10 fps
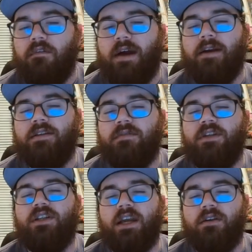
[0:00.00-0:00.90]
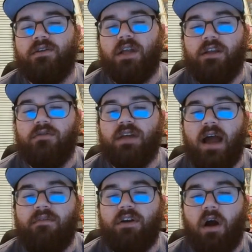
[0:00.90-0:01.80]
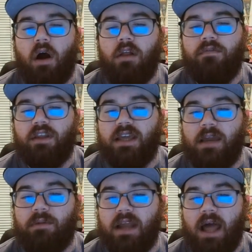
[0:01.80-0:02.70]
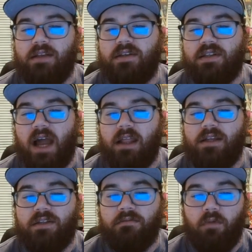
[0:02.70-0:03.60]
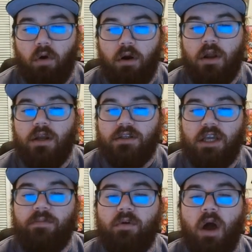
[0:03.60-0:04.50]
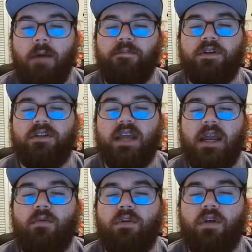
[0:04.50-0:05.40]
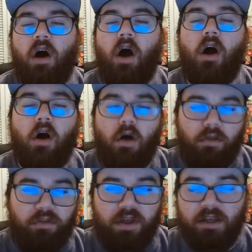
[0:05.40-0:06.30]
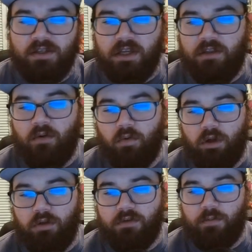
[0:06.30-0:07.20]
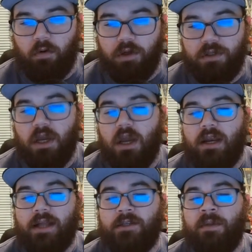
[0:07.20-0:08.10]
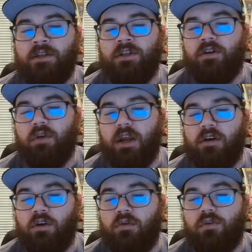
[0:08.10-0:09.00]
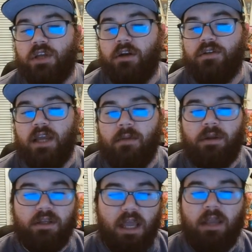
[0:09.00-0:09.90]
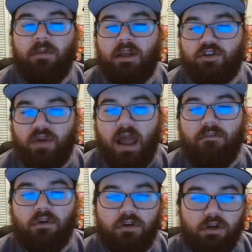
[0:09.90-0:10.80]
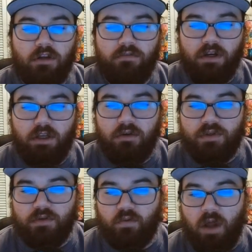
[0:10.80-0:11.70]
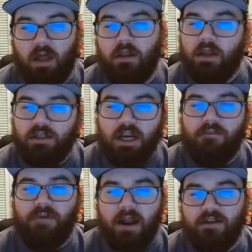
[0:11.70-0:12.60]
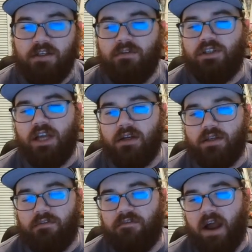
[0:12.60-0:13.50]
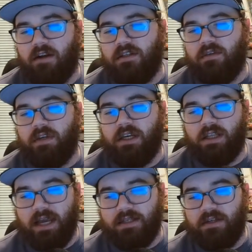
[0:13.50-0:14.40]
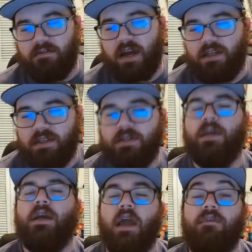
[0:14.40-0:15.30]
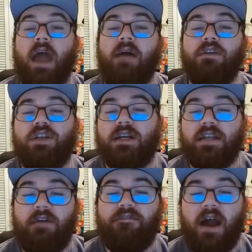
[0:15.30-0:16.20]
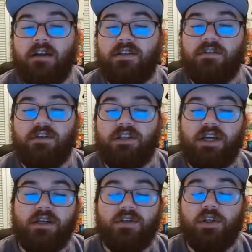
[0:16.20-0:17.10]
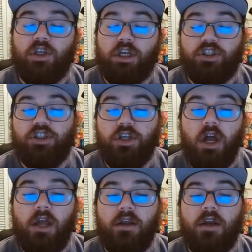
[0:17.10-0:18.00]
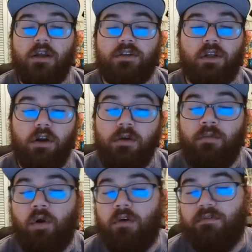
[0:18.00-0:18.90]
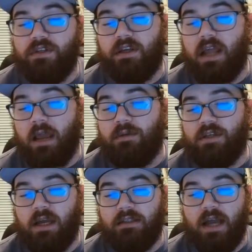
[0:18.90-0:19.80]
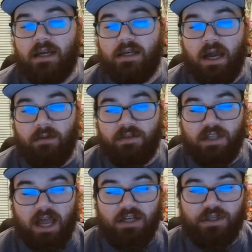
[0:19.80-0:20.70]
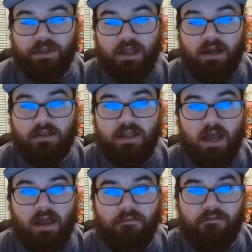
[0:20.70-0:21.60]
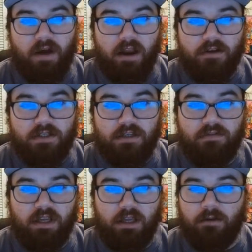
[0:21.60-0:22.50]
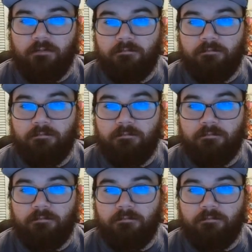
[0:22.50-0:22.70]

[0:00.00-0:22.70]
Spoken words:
Fire TV channels let you dive into all of the game analysis, highlights, and more to keep you up to date with all things in the world of sports. Not to mention great news, entertainment, gaming, travel, cooking videos as well. Check out Fire TV channels on Fire TV and Alexa devices. If you haven't checked out Fire TV channels, you should. To learn more, visit amazon.com/LockedOnFireTV.